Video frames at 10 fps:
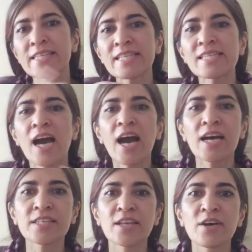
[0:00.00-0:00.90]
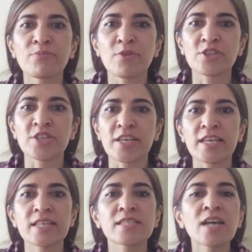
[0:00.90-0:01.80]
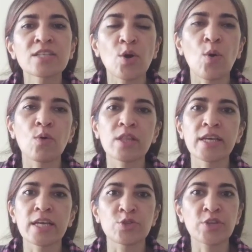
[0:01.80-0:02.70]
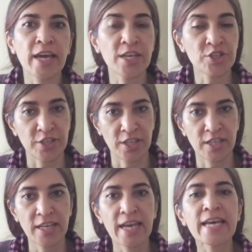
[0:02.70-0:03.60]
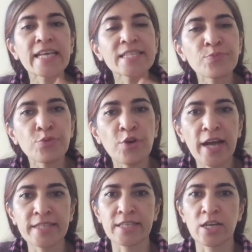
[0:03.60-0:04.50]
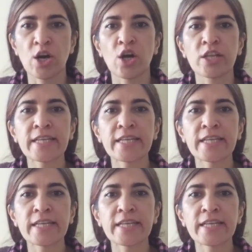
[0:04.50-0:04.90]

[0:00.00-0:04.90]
This kind of project is not only educational, it's practical.